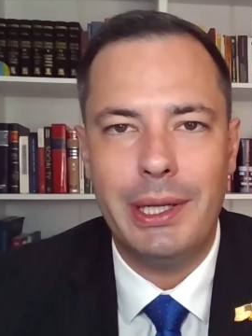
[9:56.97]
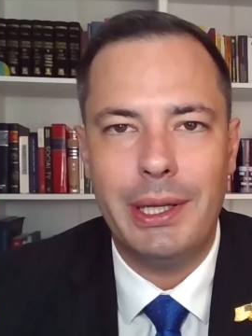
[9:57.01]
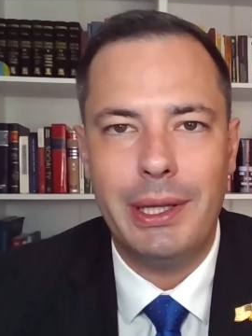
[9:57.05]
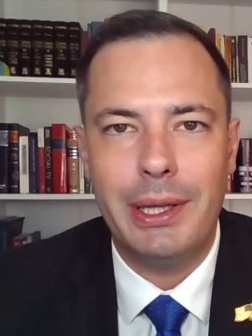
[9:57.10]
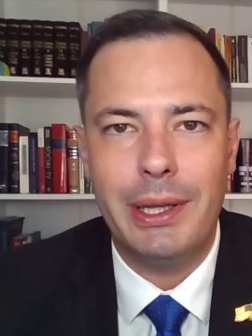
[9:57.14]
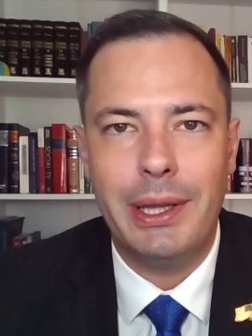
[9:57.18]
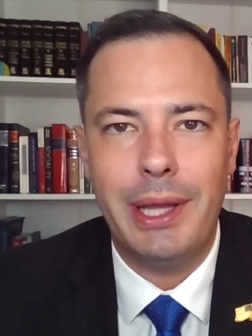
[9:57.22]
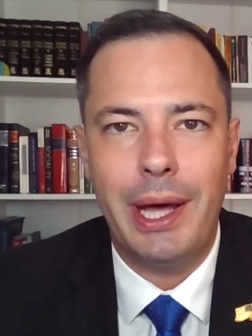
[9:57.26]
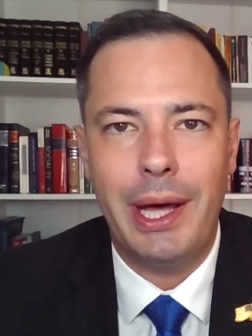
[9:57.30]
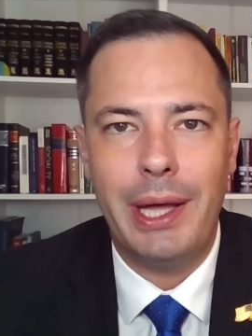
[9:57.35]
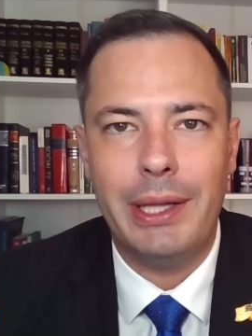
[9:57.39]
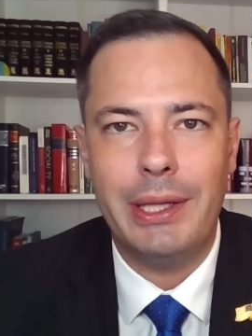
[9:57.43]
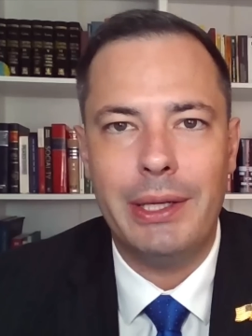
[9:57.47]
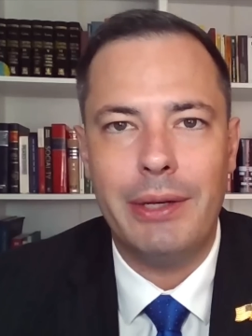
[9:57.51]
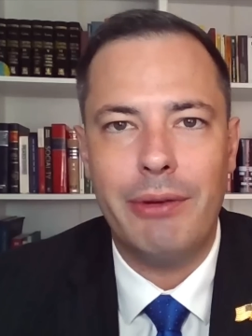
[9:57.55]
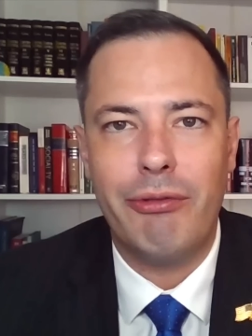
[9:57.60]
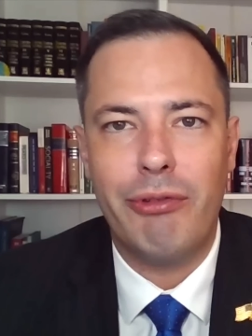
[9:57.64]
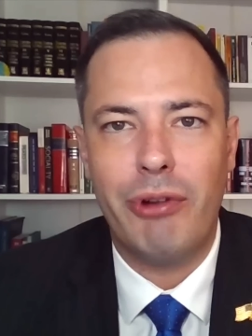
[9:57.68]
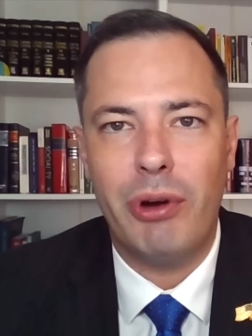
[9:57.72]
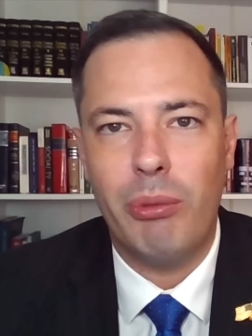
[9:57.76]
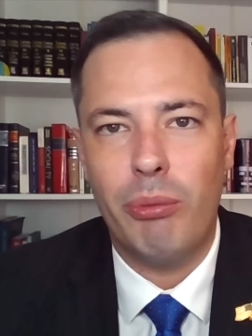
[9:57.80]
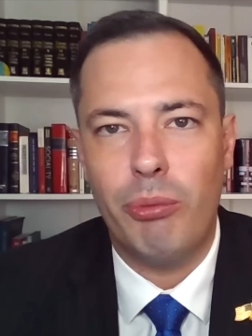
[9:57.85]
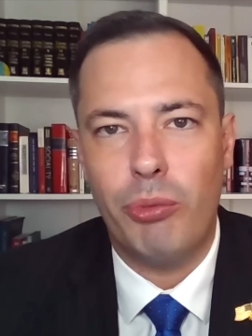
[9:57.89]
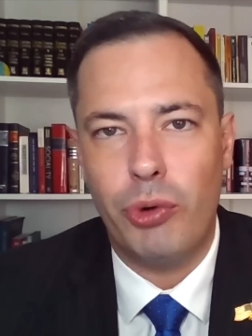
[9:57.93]
that
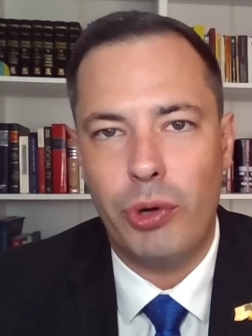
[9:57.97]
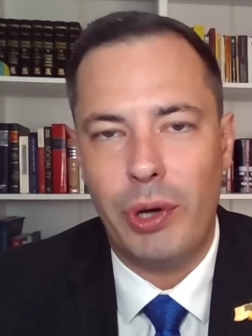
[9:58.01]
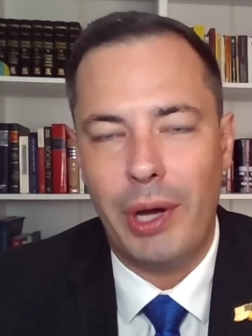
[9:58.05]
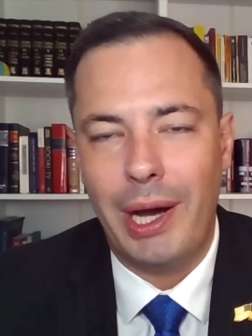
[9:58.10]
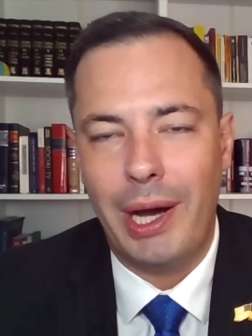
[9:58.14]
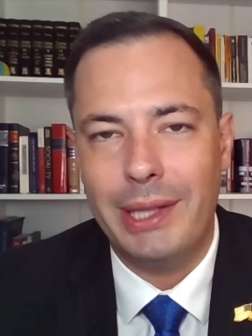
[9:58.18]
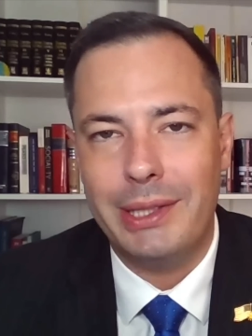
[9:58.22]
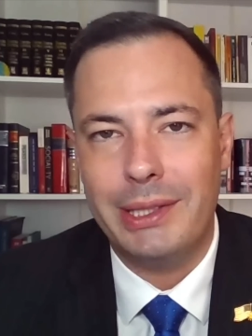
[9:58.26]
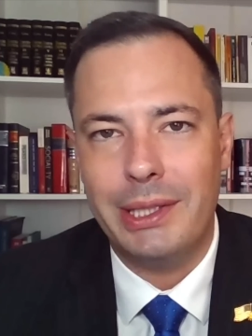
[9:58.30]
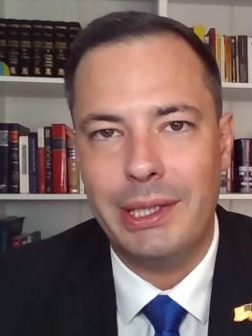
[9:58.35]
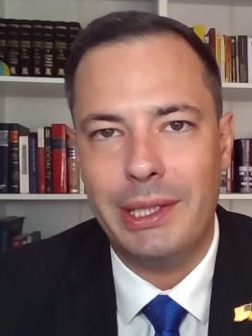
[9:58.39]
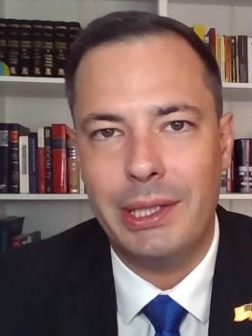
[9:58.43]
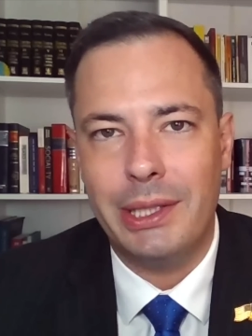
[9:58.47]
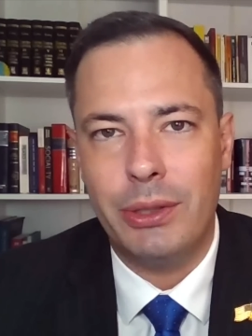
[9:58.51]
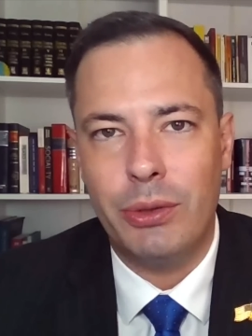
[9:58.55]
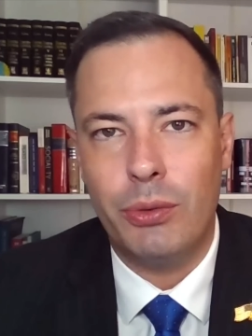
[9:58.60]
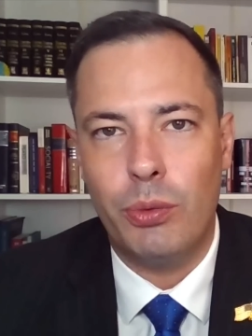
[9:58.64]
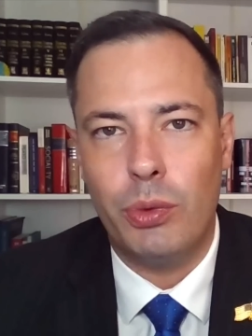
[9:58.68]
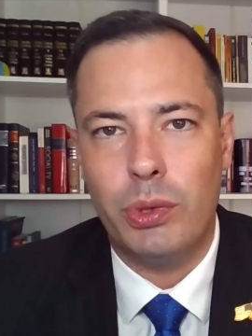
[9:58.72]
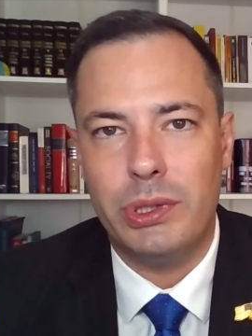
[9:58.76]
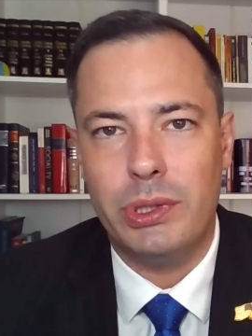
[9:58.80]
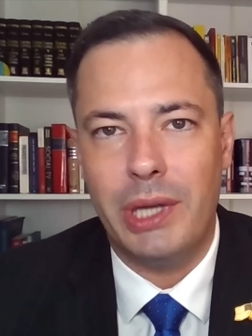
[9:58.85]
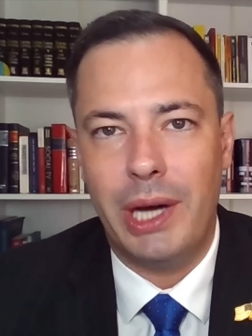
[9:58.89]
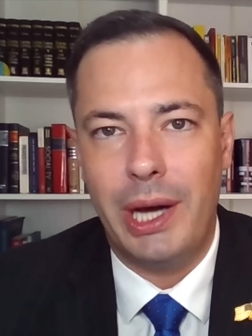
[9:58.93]
from Buryatia
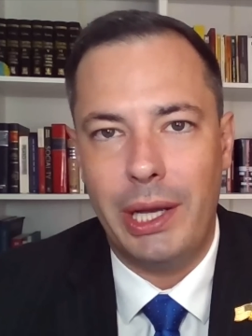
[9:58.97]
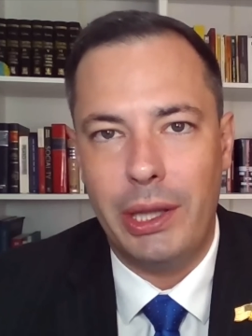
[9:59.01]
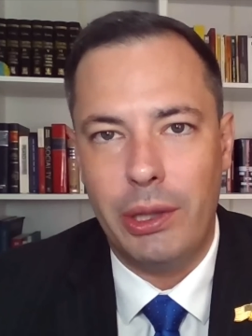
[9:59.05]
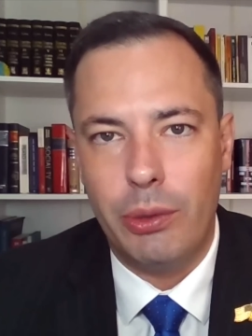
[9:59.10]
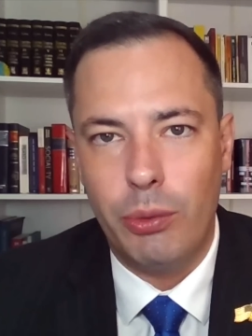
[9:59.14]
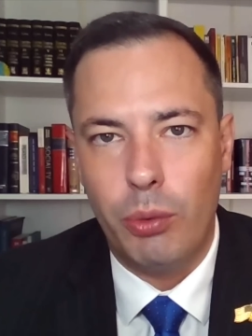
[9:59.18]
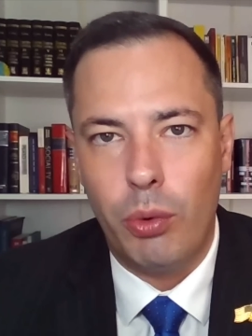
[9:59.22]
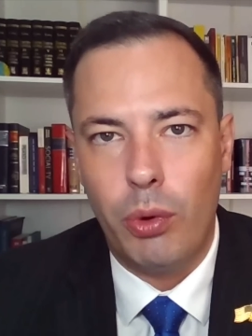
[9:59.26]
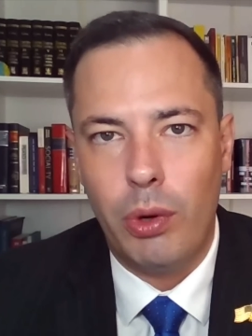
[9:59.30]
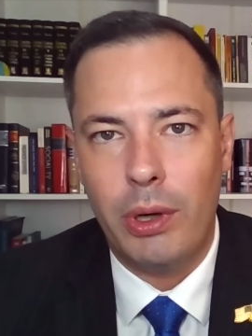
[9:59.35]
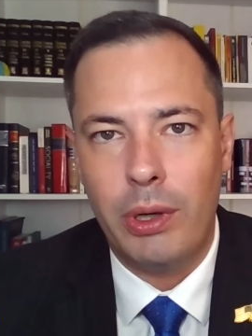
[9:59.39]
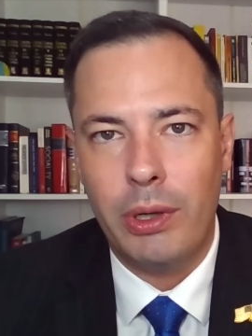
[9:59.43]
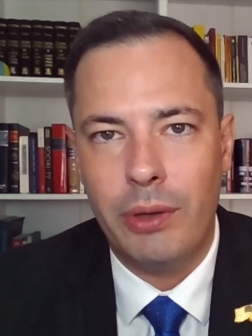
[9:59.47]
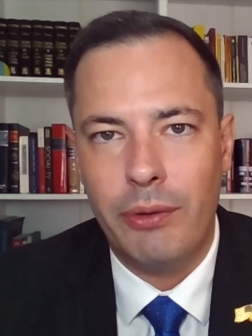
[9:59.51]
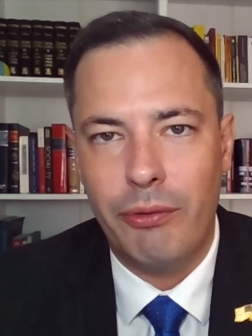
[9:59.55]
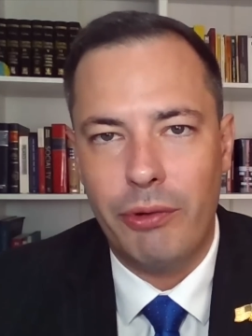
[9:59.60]
will die in the war